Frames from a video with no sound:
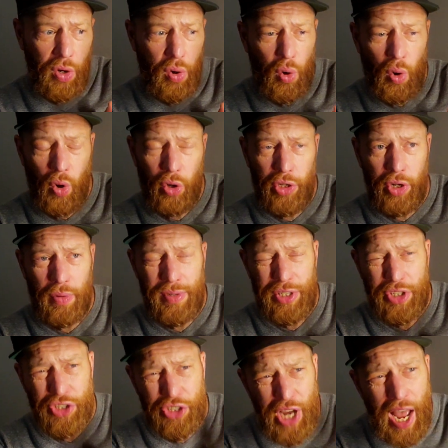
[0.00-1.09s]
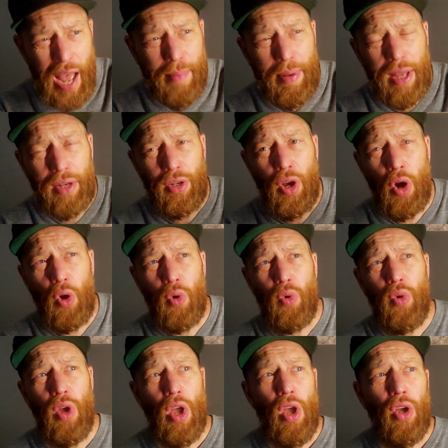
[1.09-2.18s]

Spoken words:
Or, you know, his jab had no